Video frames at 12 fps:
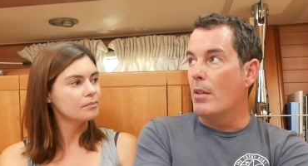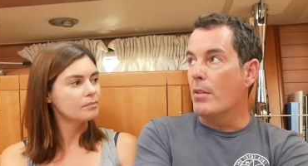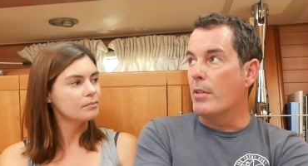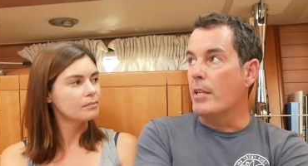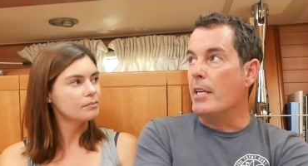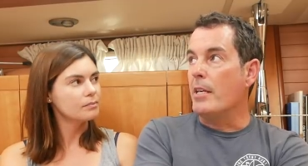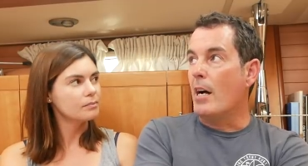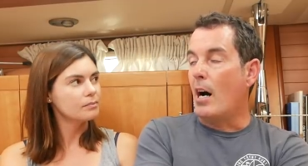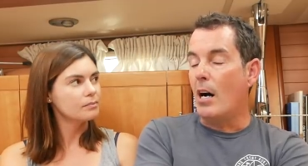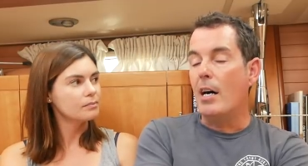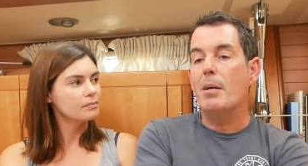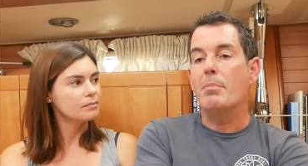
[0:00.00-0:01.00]
Speaker 1: the
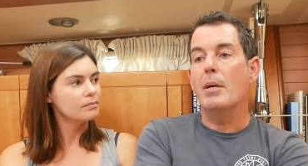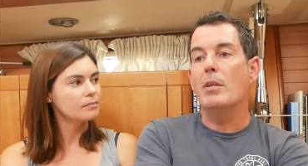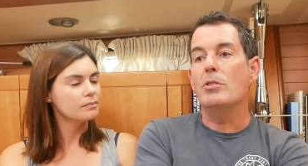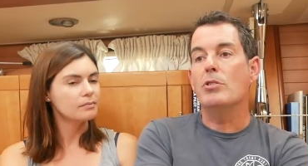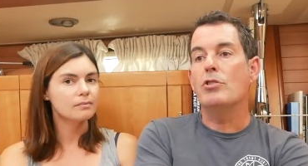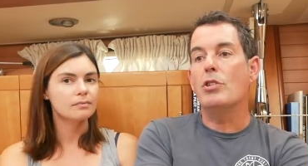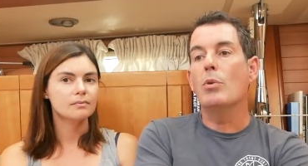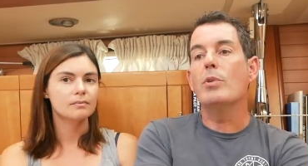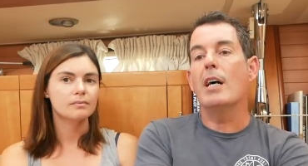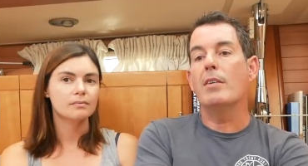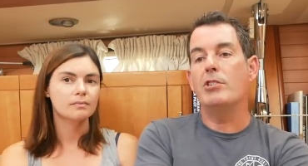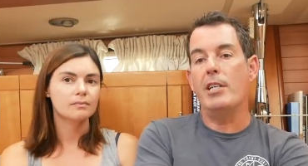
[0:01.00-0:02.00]
hire boats don't
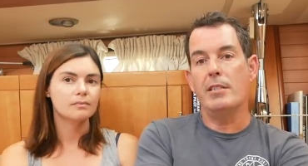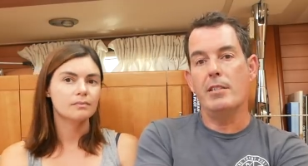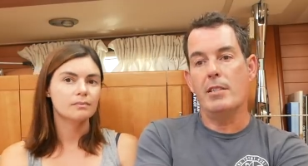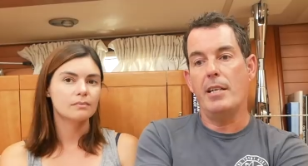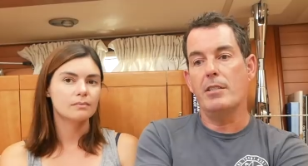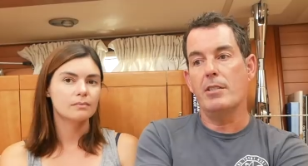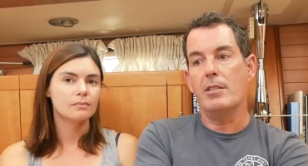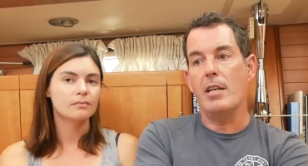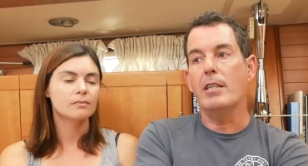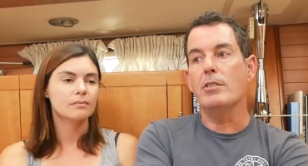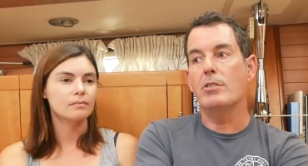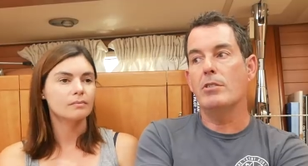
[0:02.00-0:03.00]
have gensets
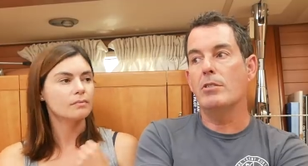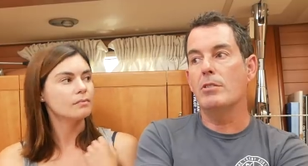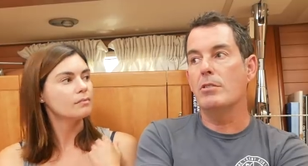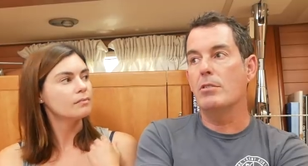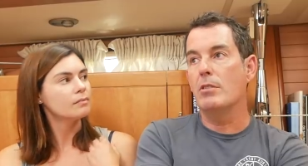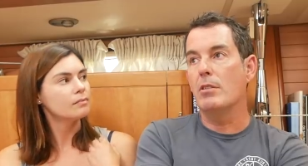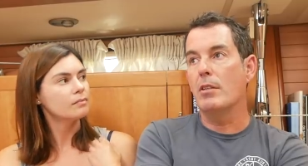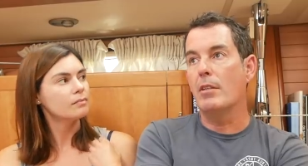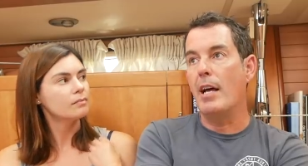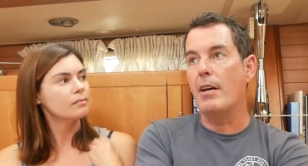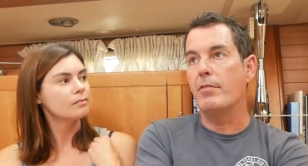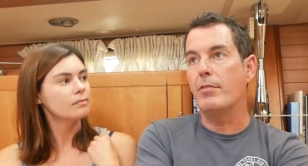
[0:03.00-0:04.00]
and
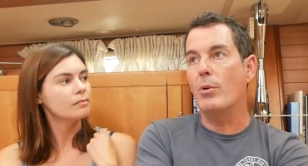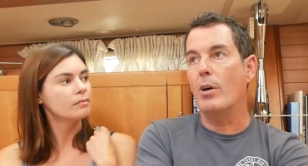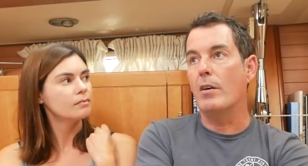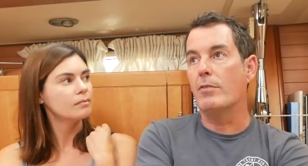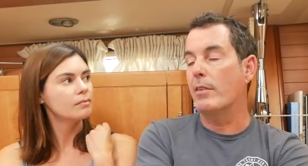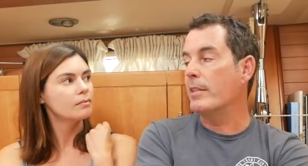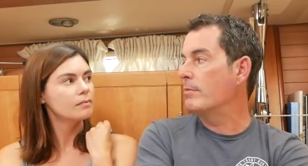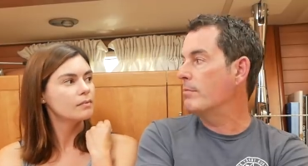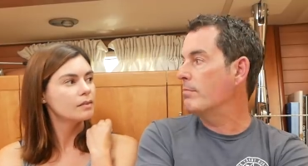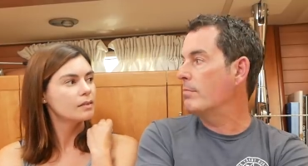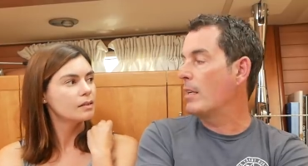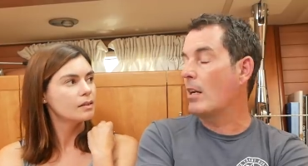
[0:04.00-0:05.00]
therefore are very
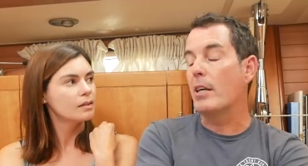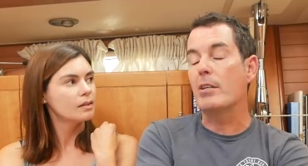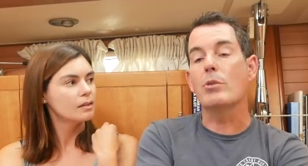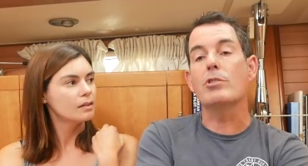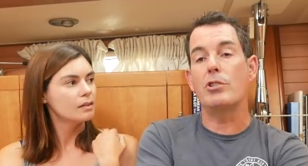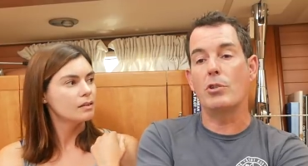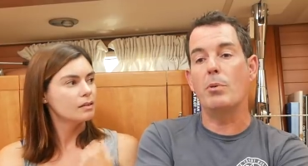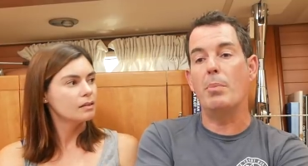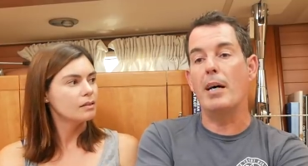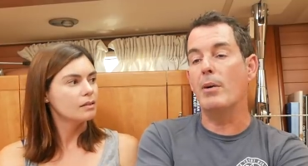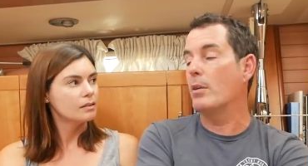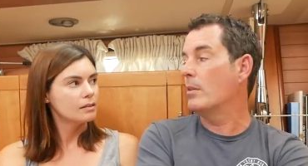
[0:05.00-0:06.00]
reliant on shore
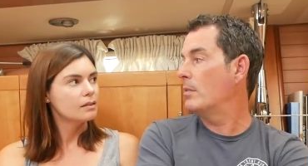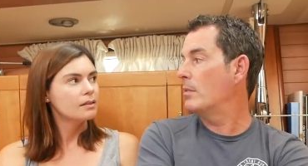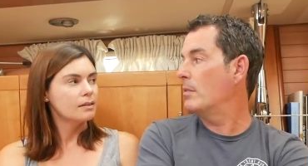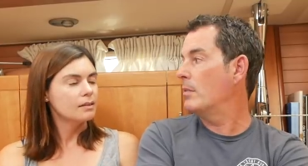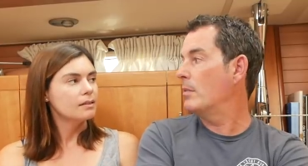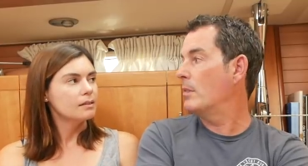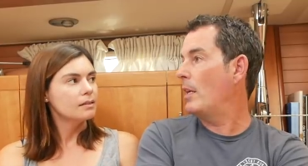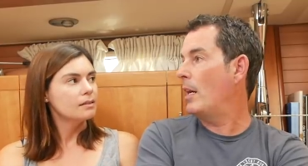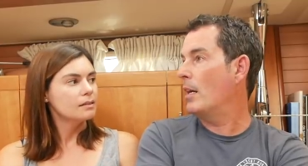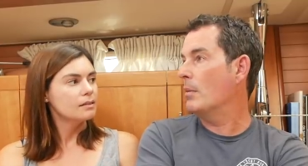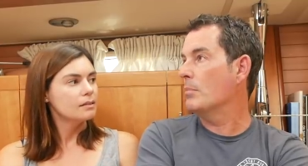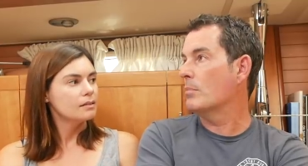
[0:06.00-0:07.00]
power.
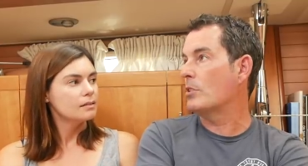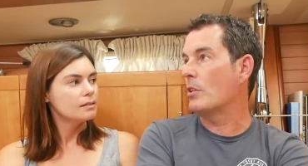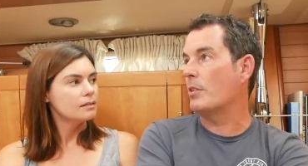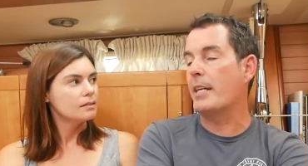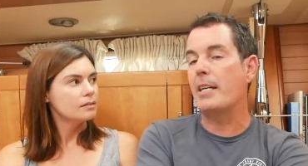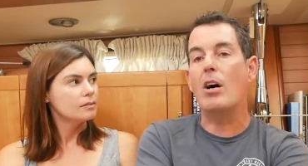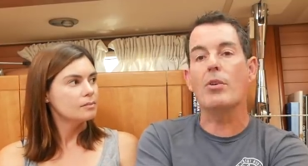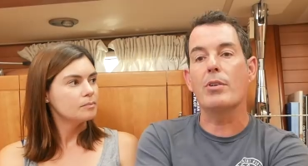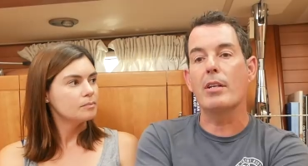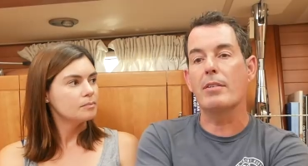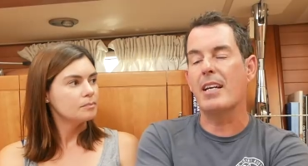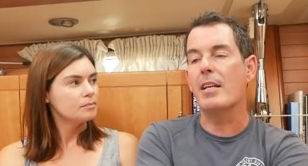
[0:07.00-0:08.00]
Um, so they can't.
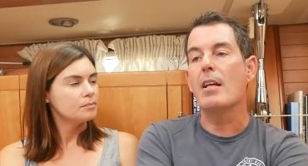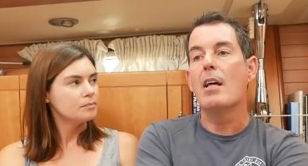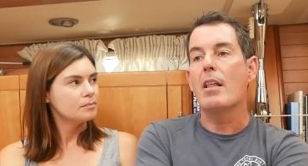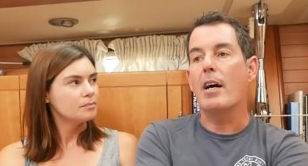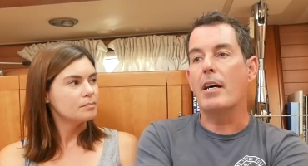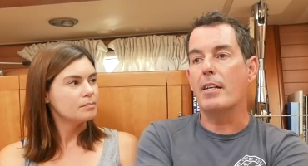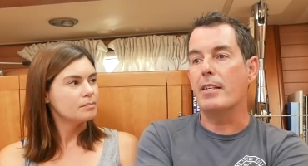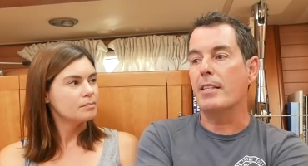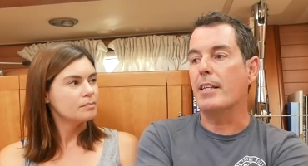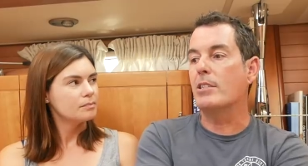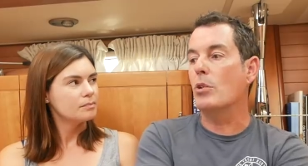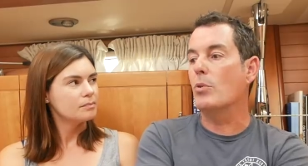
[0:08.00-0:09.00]
They, and I think
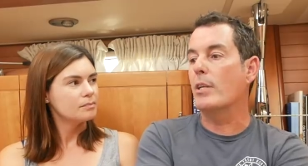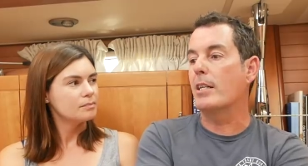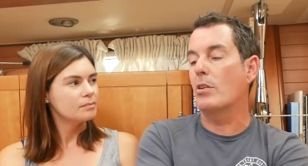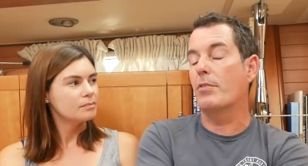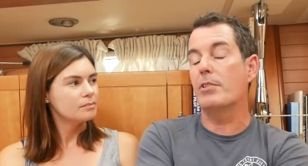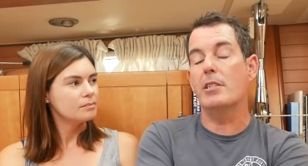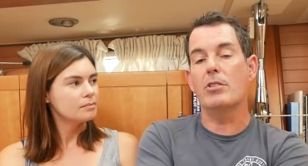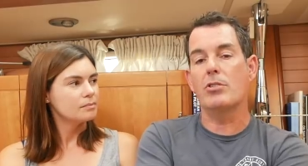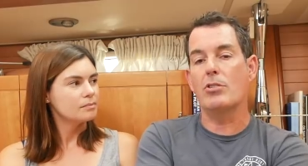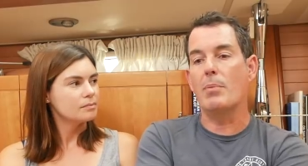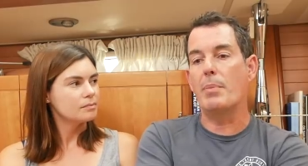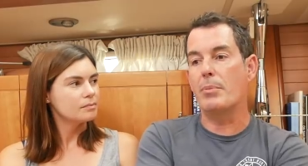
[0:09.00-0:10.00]
they do that obviously to
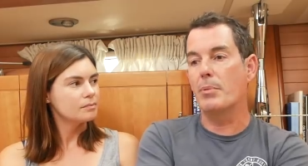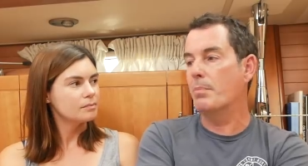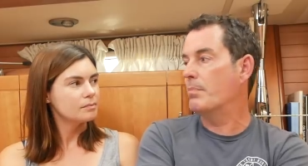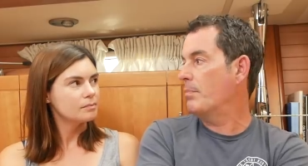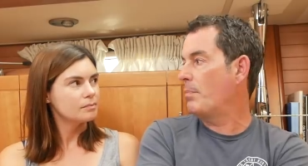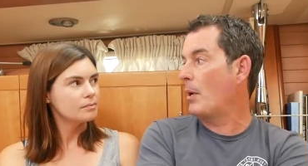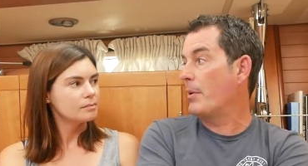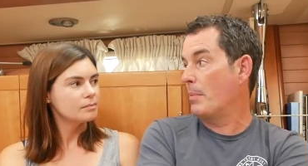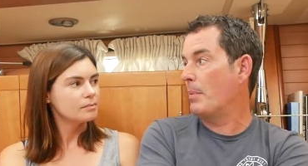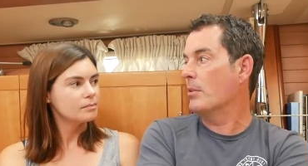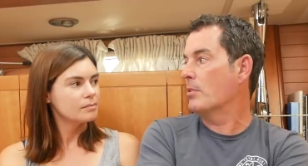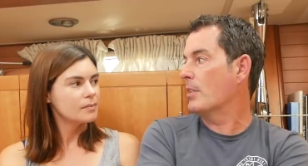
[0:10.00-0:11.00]
stop people blowing the
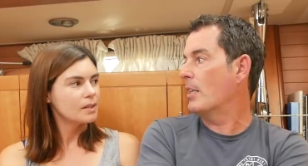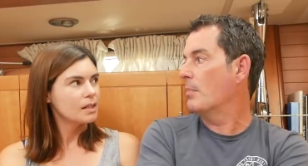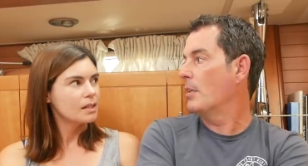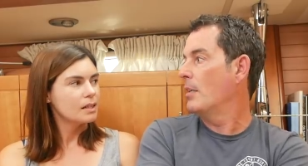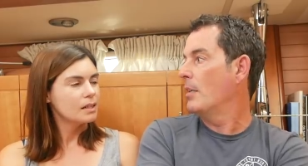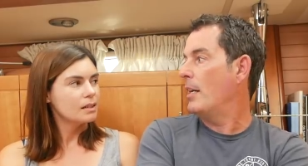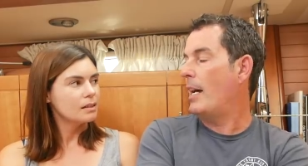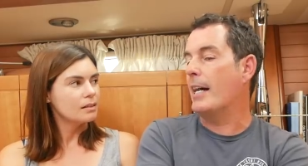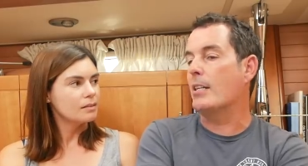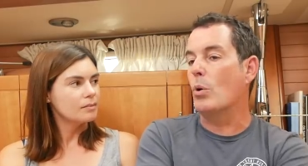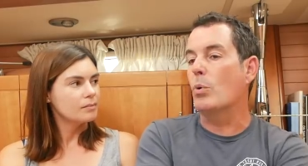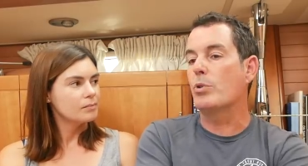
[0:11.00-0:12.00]
boats up,
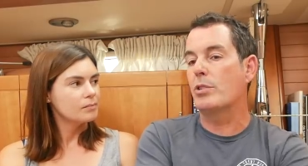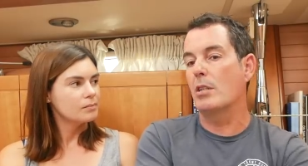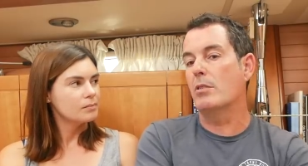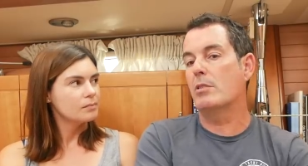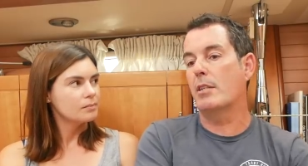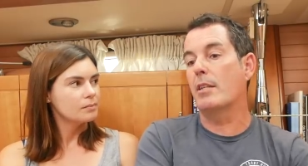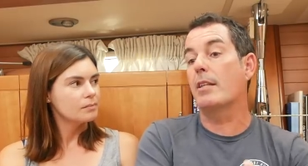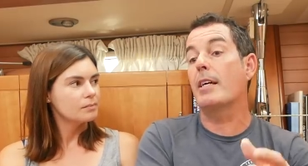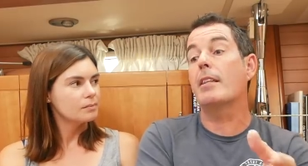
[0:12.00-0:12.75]
and also so that they